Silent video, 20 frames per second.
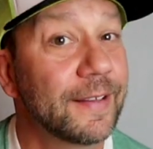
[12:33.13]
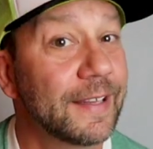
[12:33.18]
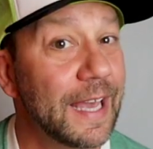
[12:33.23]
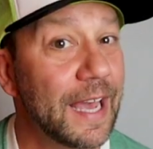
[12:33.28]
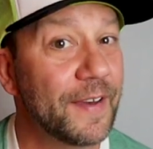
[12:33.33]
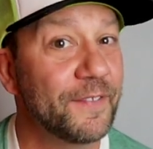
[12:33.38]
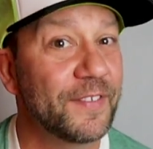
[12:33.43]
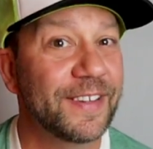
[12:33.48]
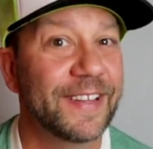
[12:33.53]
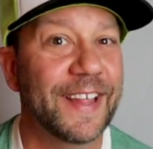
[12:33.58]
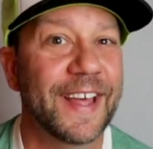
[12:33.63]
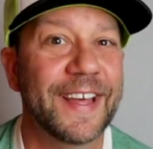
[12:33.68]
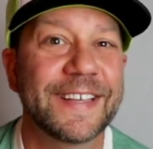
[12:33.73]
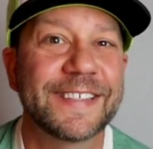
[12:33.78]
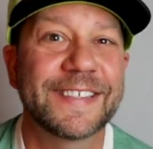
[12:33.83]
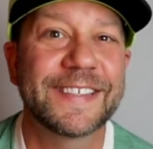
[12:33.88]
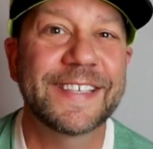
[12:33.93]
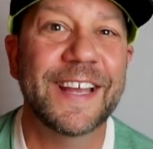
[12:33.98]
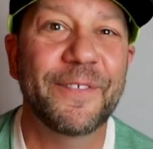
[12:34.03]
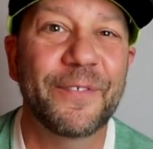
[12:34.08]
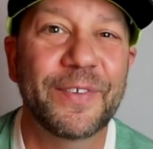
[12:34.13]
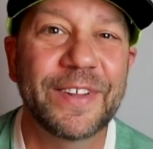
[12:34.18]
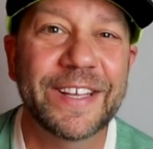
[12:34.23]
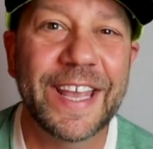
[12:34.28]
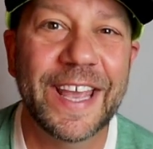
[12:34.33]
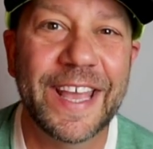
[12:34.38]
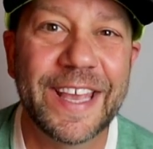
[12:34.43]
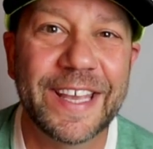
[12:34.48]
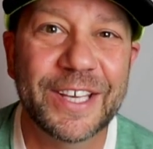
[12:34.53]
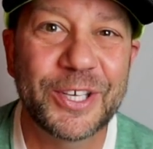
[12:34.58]
Kevin, that is
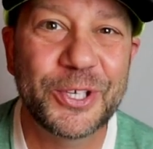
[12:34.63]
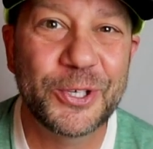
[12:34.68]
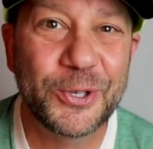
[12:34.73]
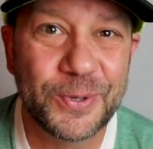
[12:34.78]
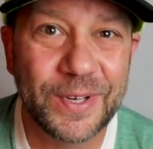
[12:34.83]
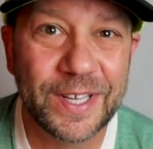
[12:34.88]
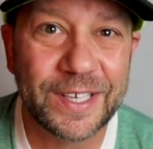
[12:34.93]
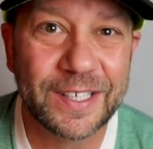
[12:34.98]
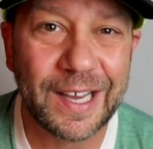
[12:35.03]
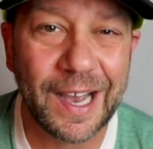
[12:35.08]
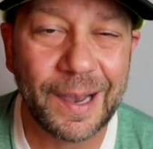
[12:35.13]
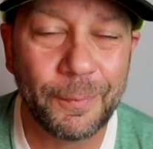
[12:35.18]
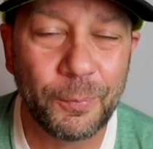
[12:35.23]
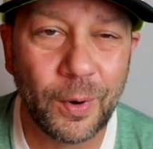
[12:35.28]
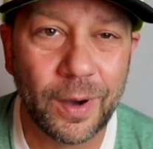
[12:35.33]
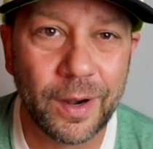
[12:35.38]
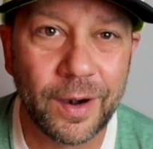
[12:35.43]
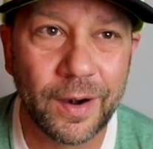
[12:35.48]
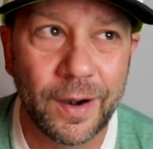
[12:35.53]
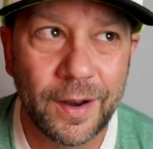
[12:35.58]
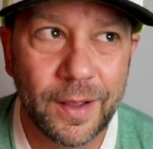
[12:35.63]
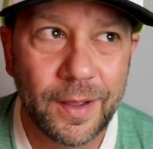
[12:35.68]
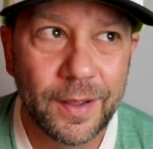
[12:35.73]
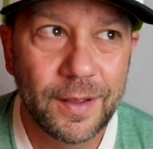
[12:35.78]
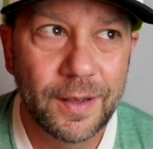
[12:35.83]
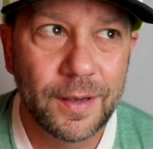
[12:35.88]
definitely a unique topwater.